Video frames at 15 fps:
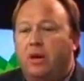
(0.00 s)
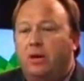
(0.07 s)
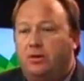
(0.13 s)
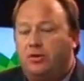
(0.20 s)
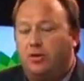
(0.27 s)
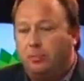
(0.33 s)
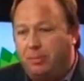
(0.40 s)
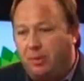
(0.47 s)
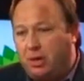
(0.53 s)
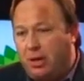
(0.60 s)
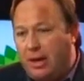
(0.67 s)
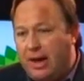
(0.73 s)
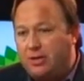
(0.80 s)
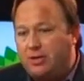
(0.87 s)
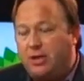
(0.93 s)
a
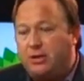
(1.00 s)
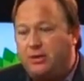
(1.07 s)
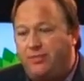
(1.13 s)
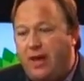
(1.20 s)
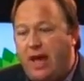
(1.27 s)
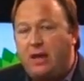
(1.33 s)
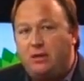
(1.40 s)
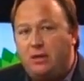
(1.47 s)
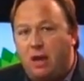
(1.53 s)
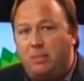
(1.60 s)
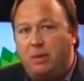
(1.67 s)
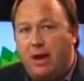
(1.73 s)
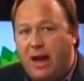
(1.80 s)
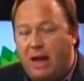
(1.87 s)
superclass gets fat, dumb,